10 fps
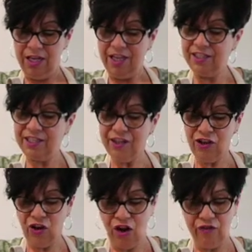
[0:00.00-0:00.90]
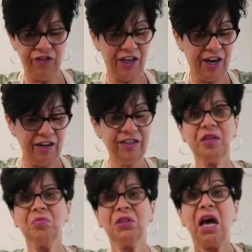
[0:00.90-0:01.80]
It didn't call for
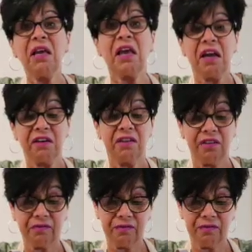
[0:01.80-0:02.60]
garlic, but I added it.